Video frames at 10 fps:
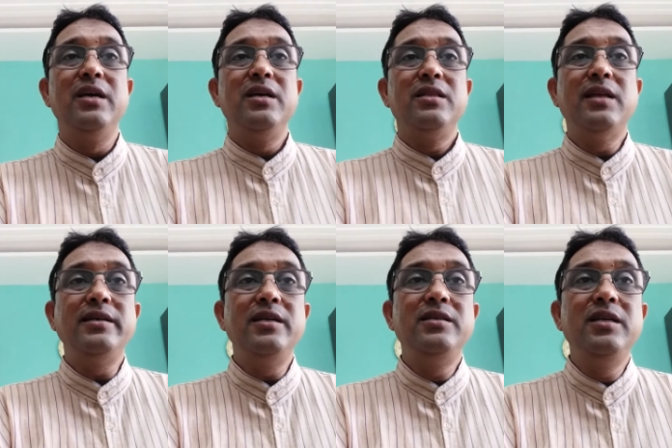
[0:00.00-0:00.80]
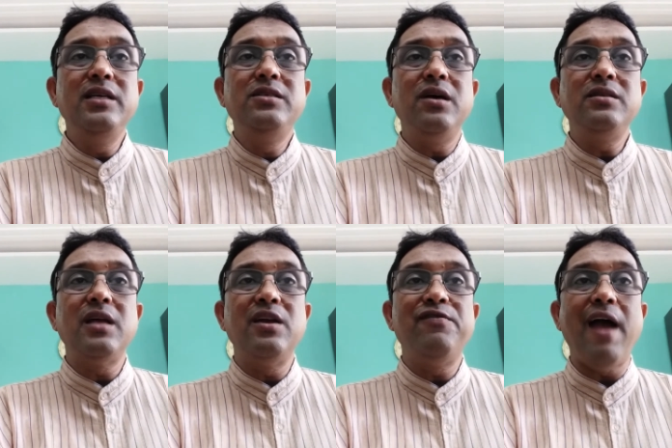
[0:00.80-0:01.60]
that is teachers
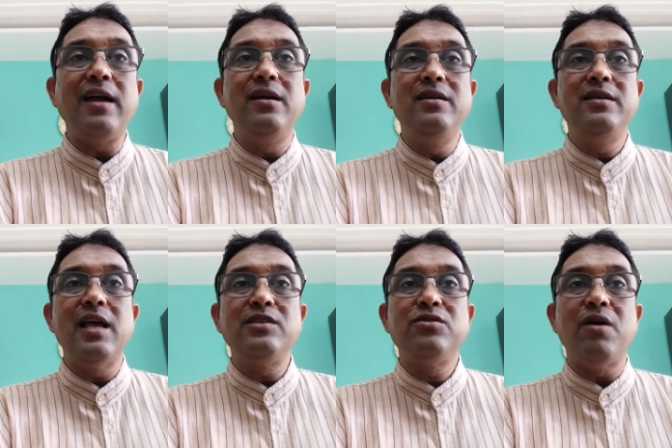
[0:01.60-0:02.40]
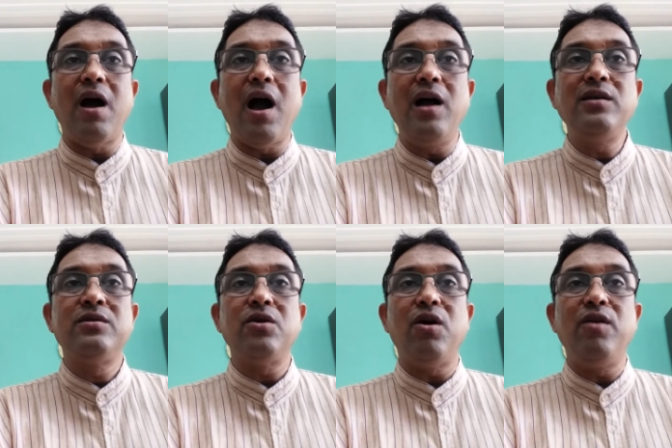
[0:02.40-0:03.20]
and faculty as the
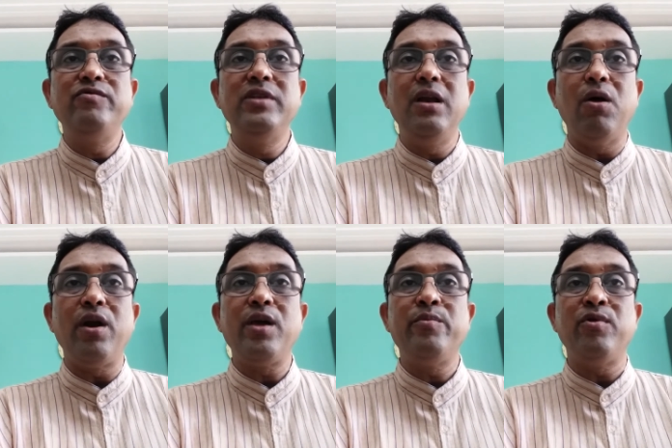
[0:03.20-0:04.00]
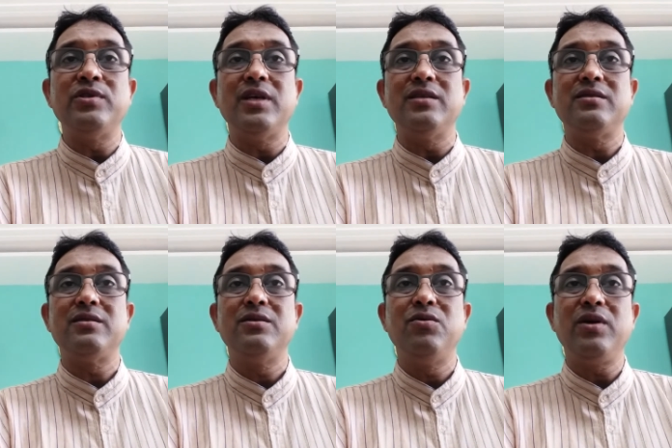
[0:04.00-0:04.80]
heart of the learning process.
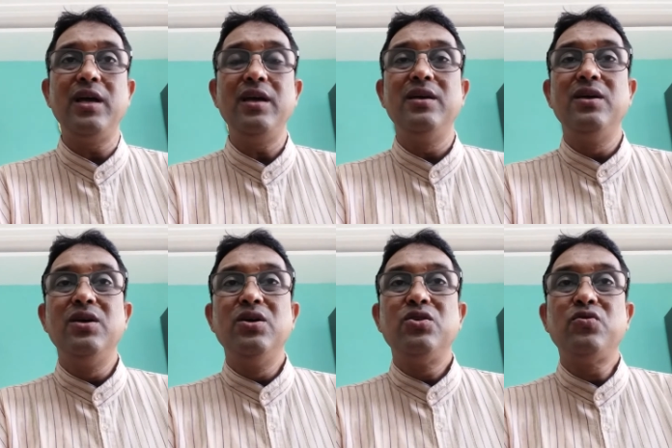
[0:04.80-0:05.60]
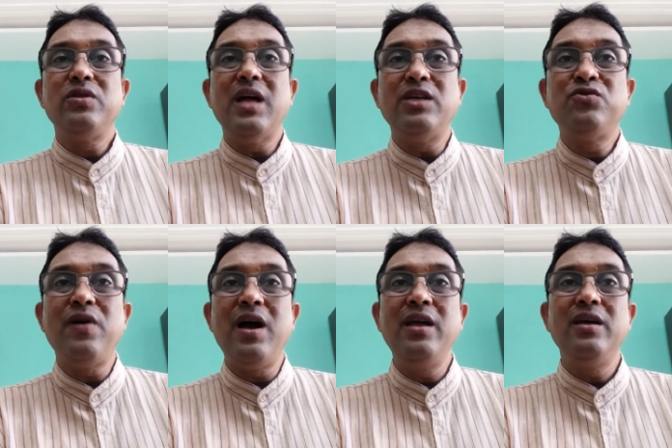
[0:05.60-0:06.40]
Okay, so that's
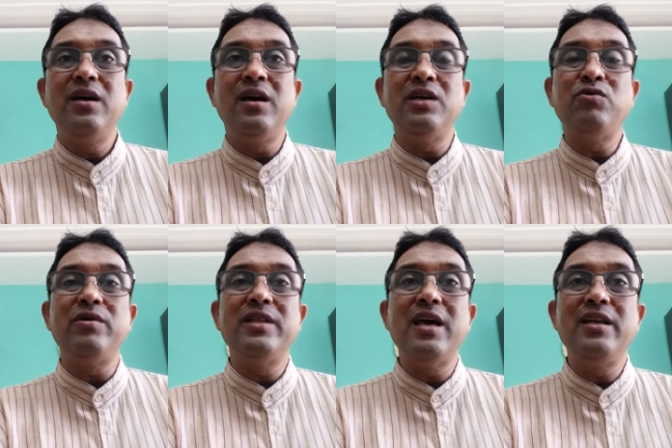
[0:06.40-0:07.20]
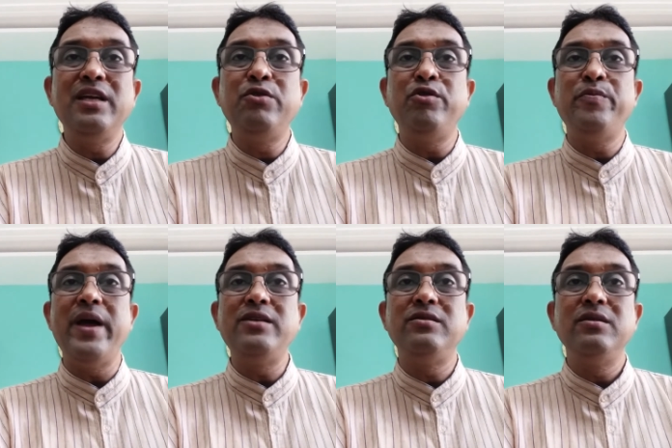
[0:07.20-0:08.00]
why their
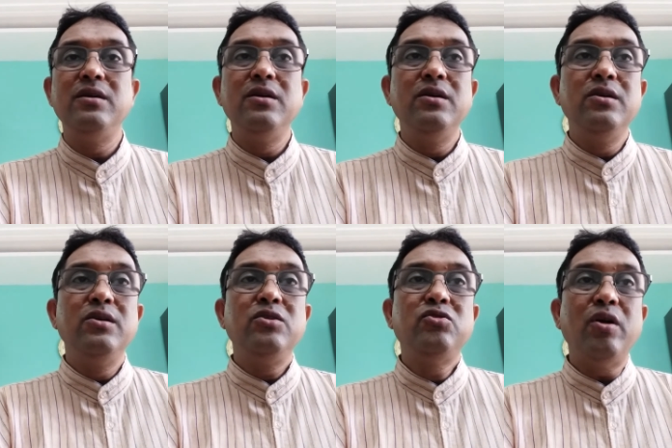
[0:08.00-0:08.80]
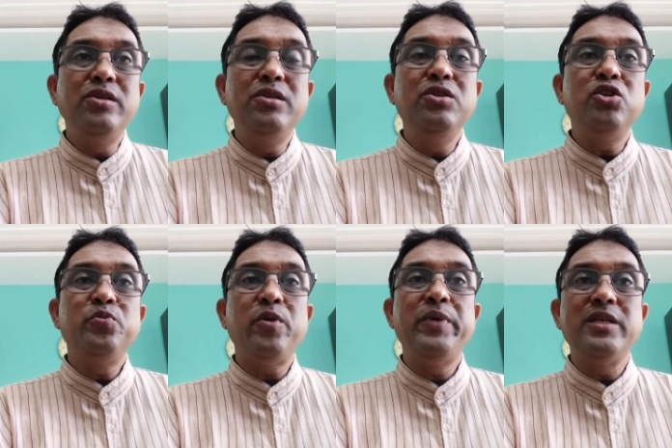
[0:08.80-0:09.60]
recruitment, continuous
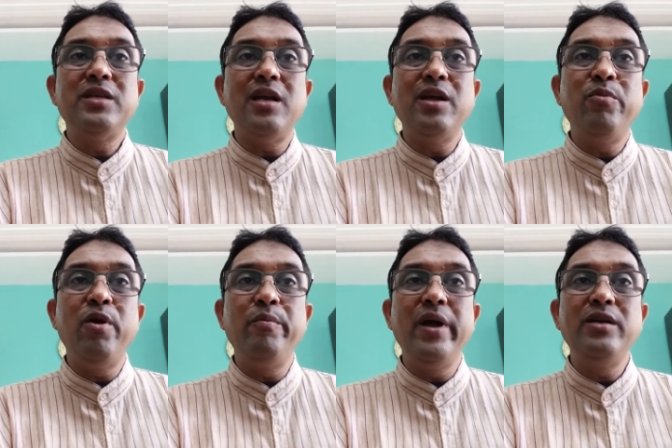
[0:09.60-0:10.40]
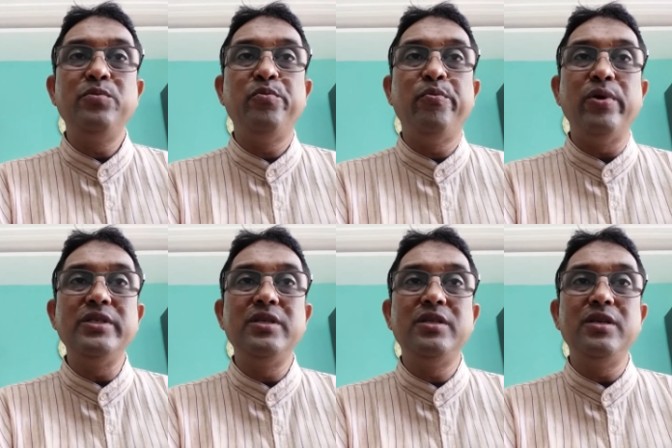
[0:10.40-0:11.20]
professional development,
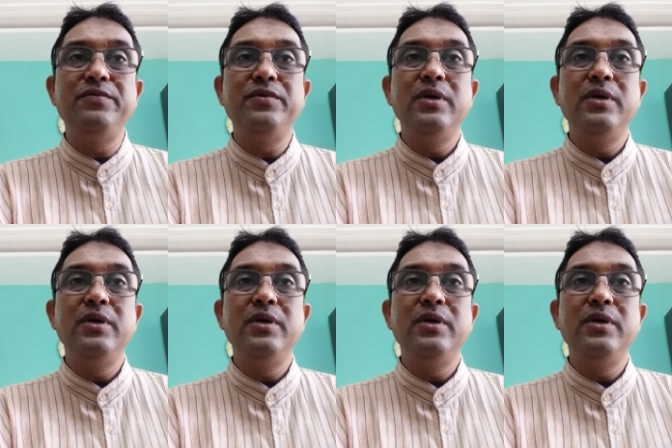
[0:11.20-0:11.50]
positive